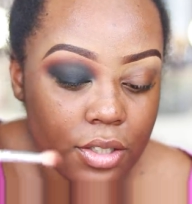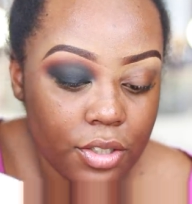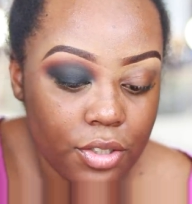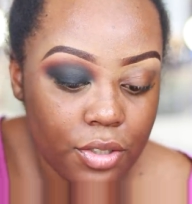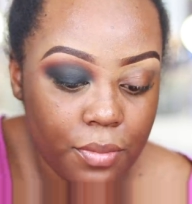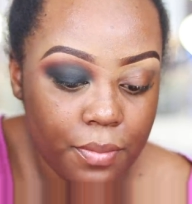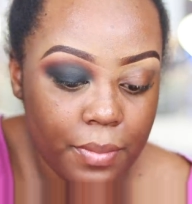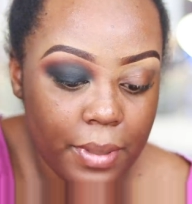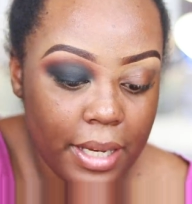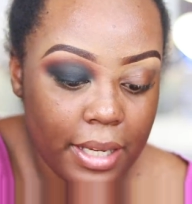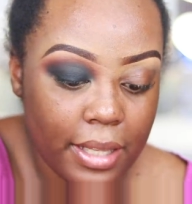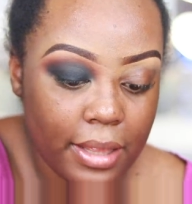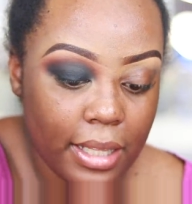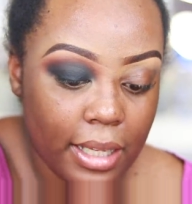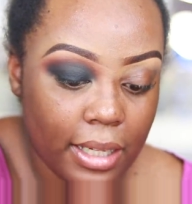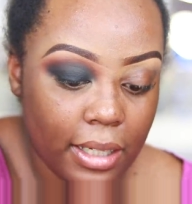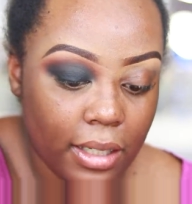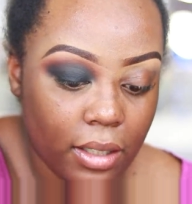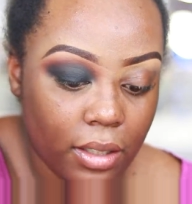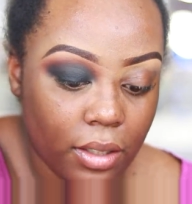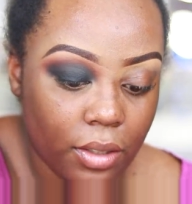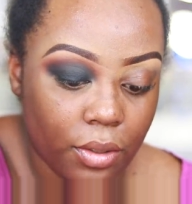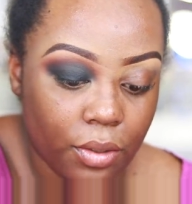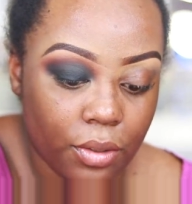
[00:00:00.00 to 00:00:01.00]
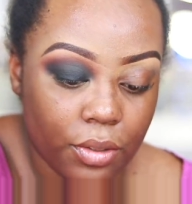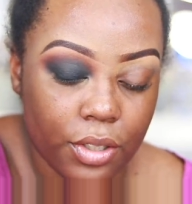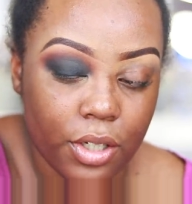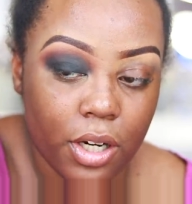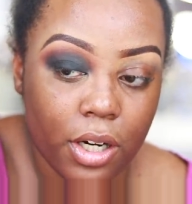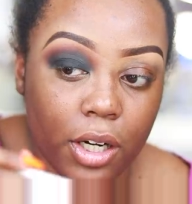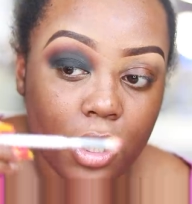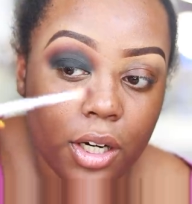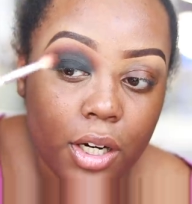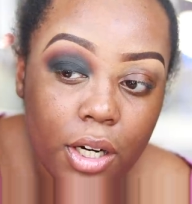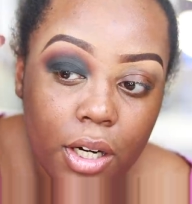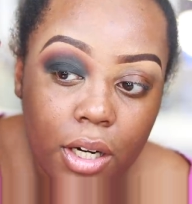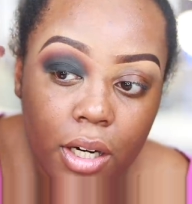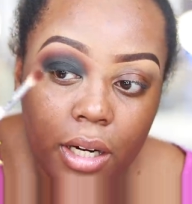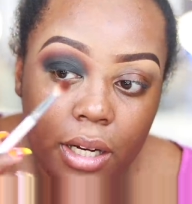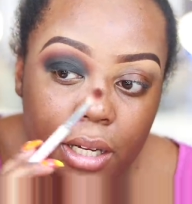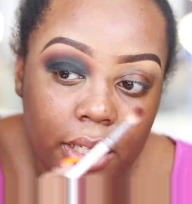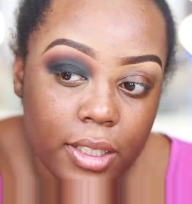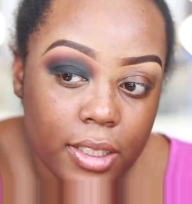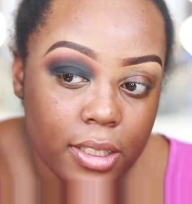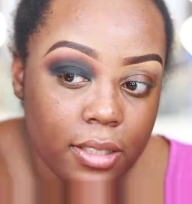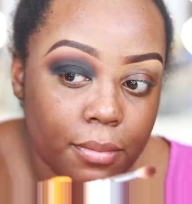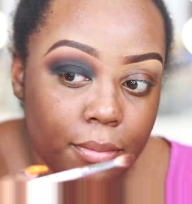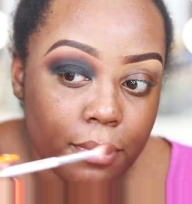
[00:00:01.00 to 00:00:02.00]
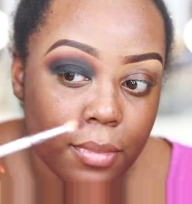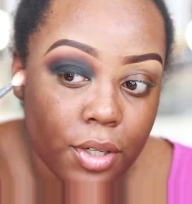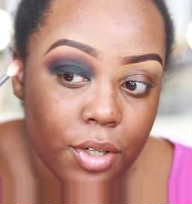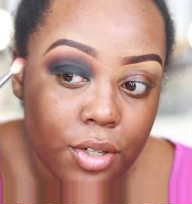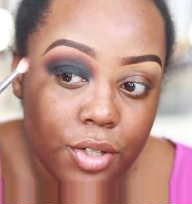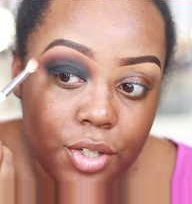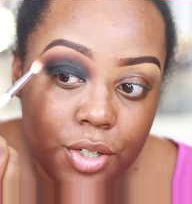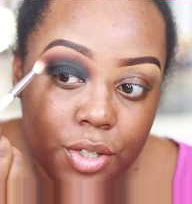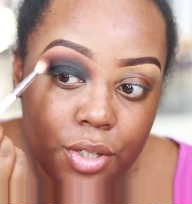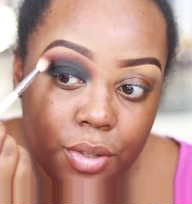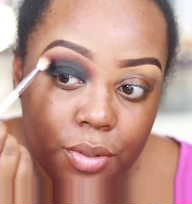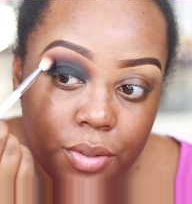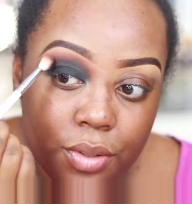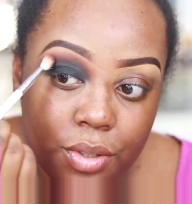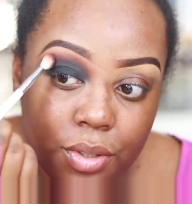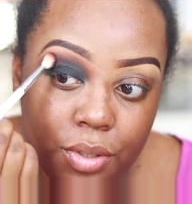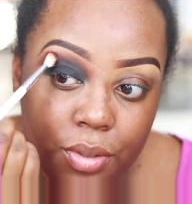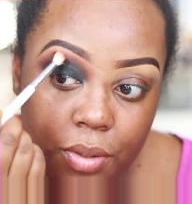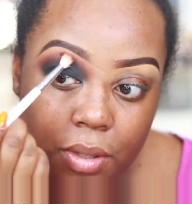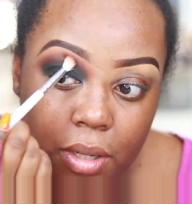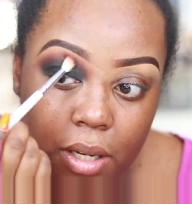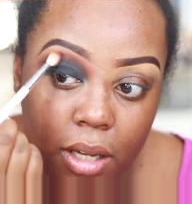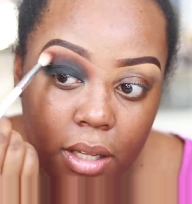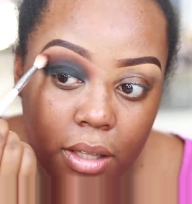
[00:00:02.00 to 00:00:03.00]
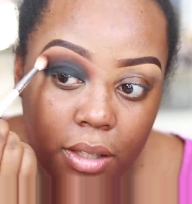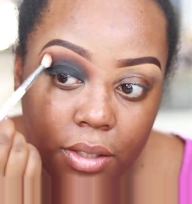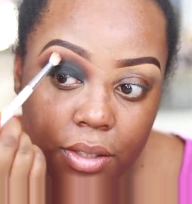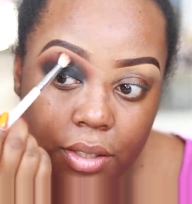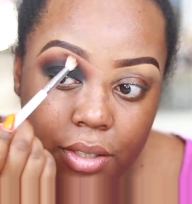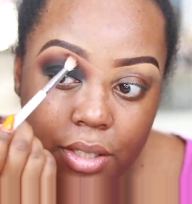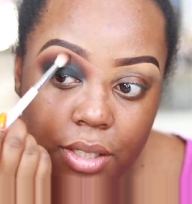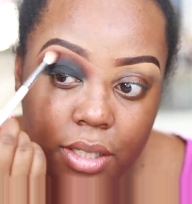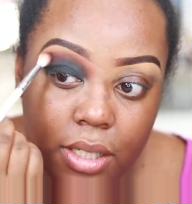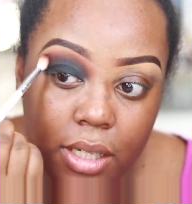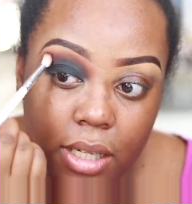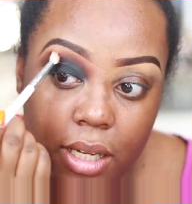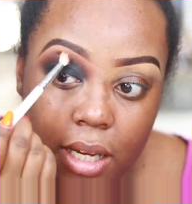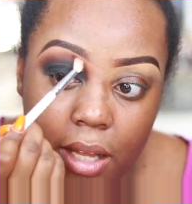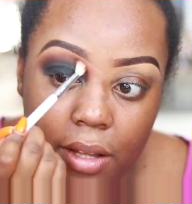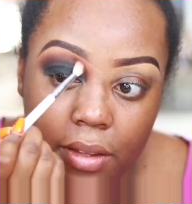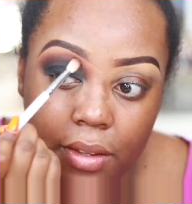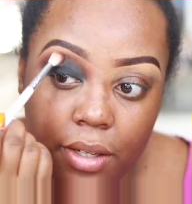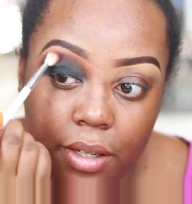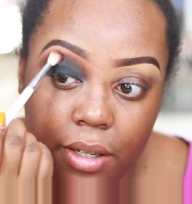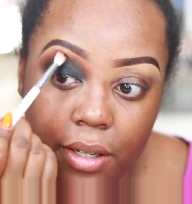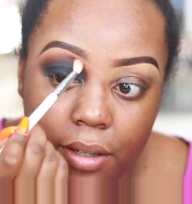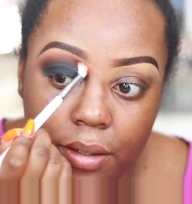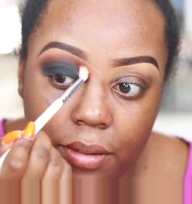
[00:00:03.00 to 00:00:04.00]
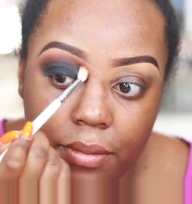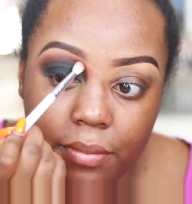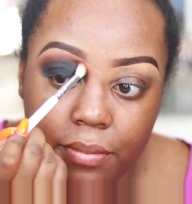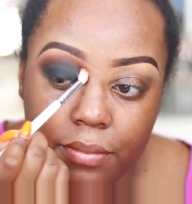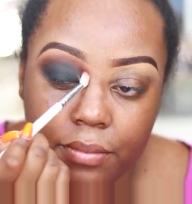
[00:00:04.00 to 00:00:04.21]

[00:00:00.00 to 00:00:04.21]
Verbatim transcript: to make that a little darker and to merge those two colors together.